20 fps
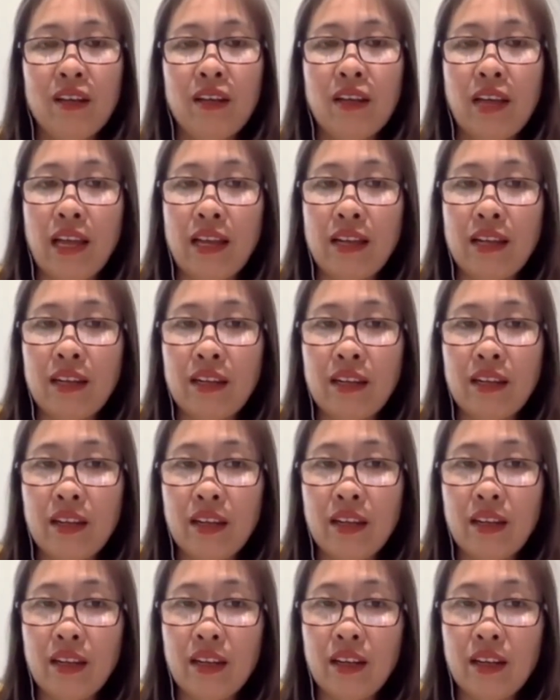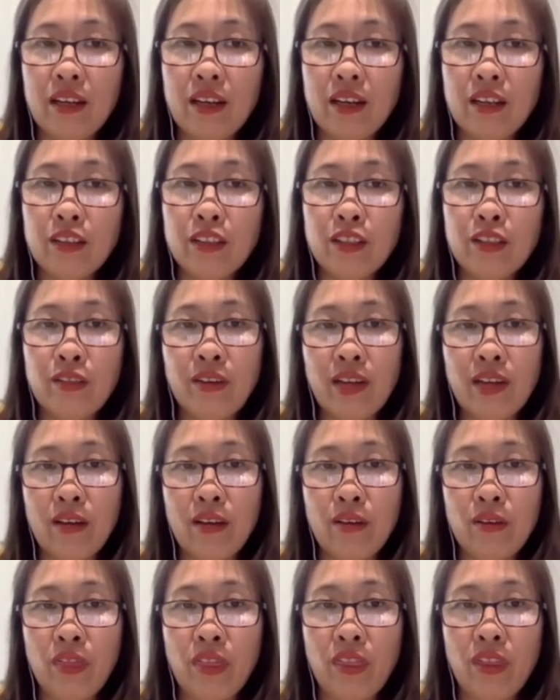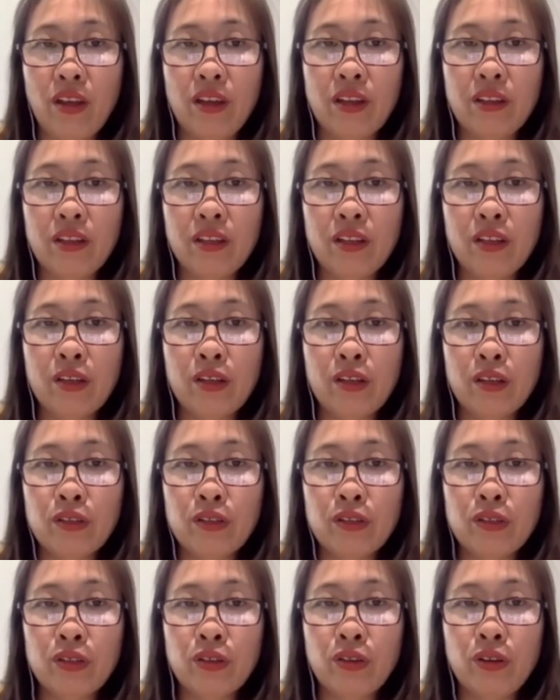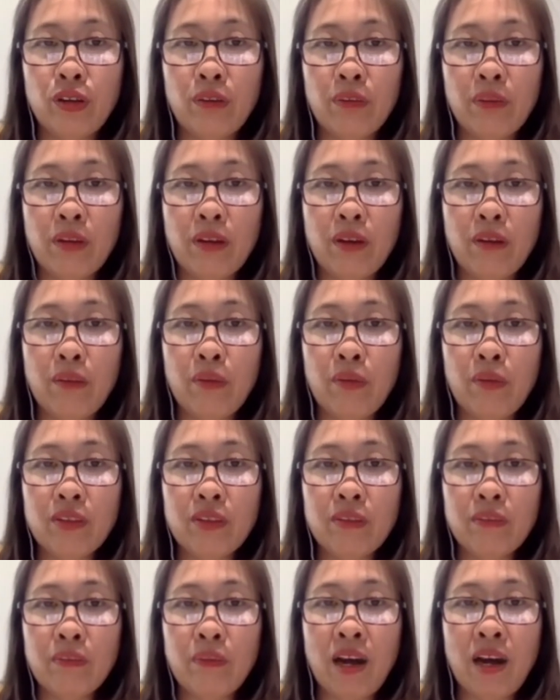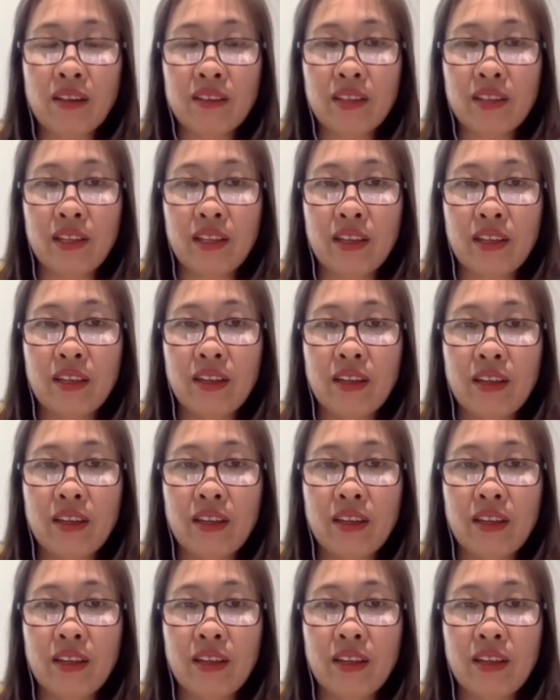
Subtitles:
and until now, under the control of the Communist Party,